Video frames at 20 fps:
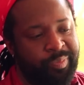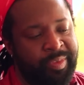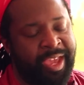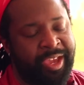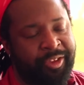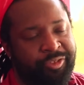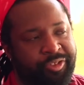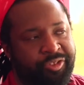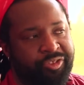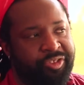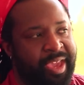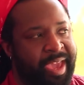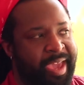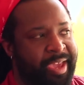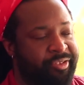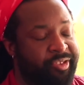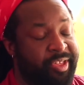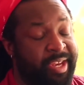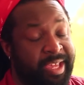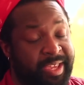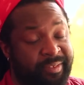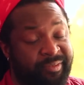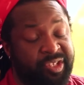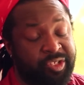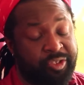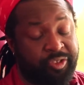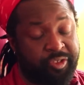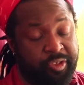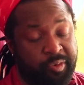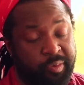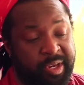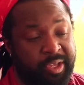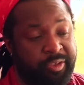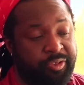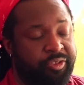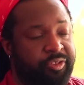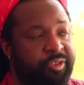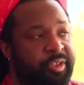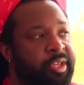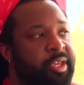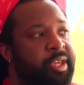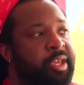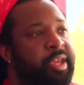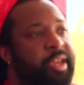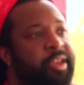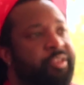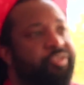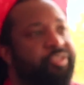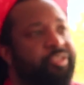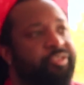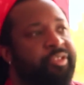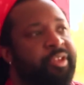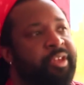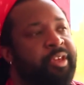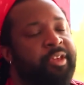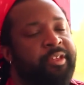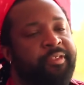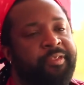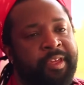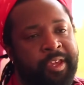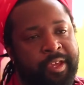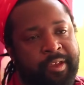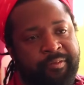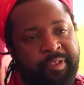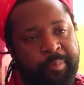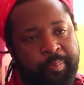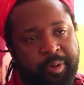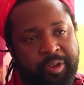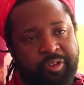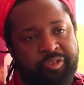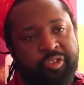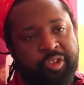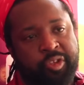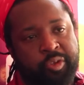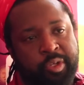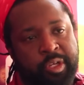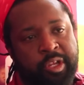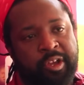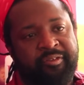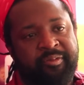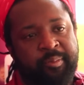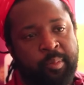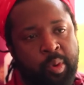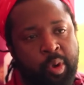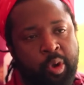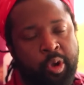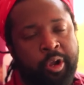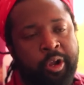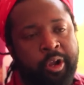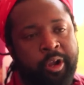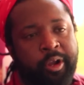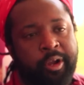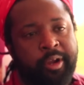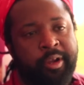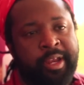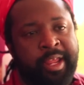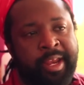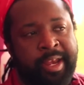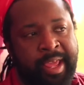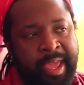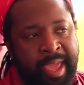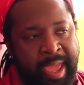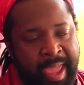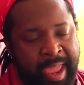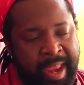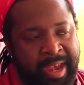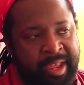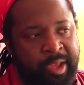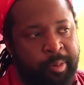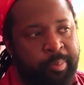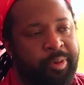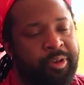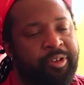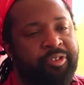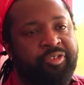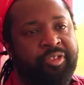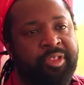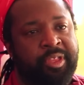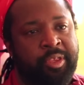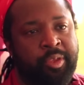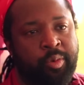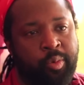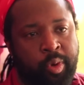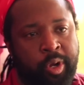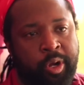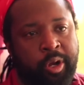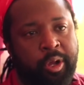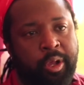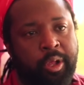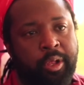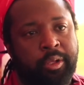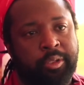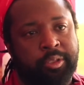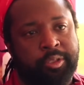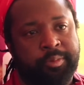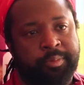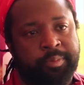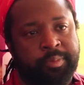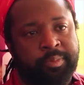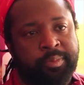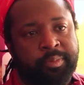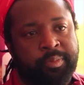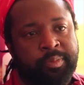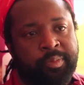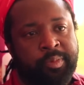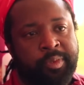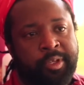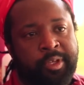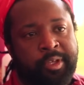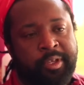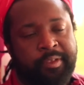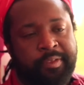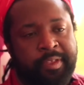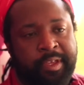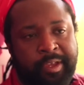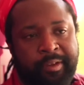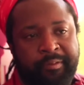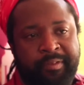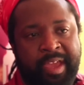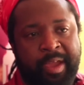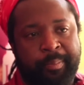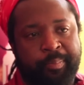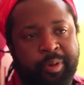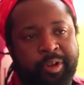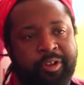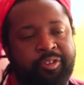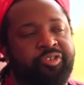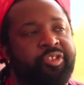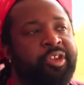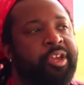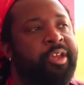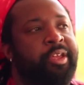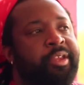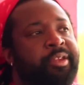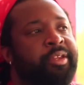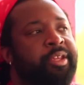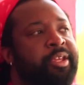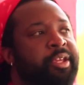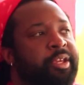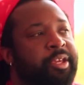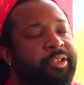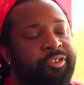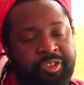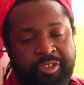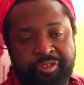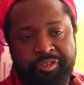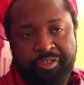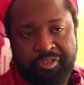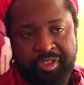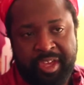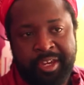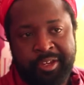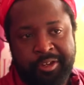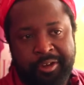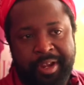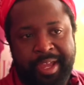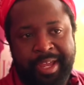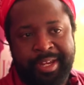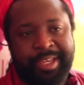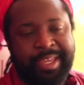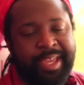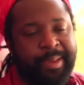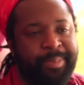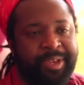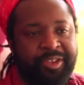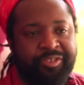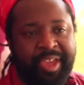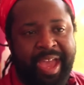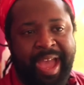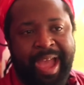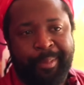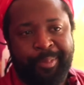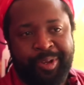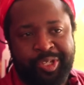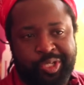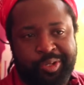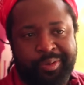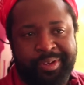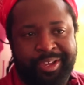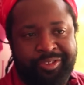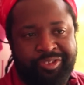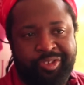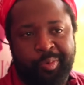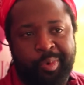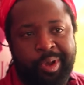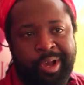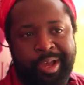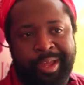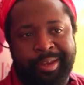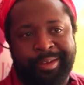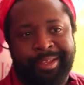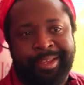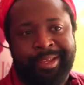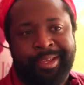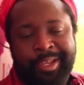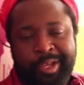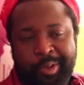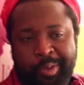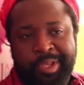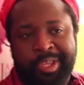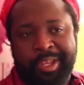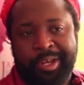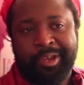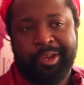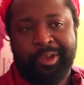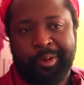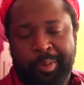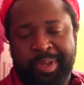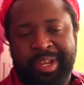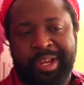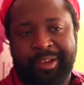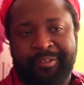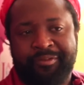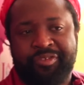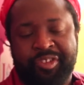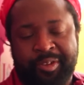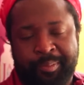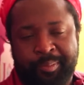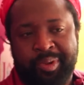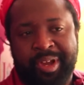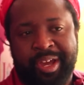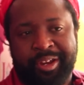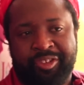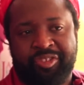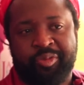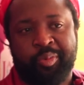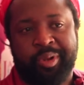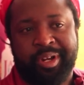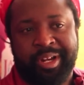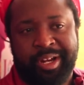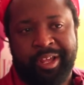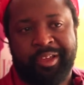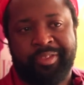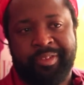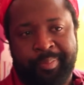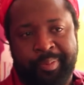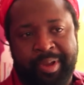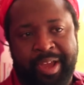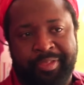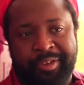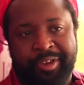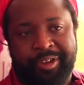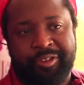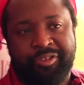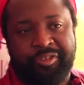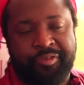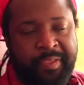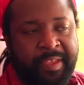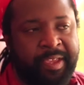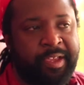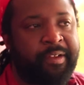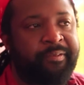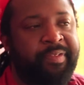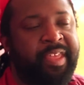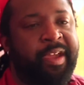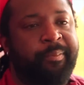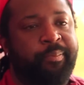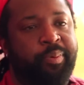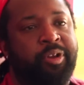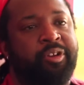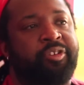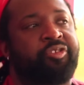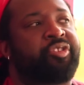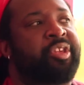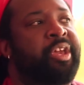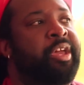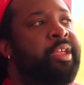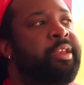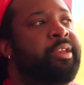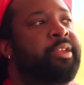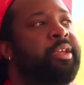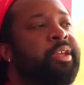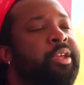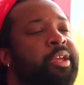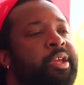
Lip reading: exercise, and I give it to students. It says, think of the person you love more than any person in the world. Think of that person. Since it's in your head, it can be as arbitrary as you want. We love some brothers more than other brothers. Think of that person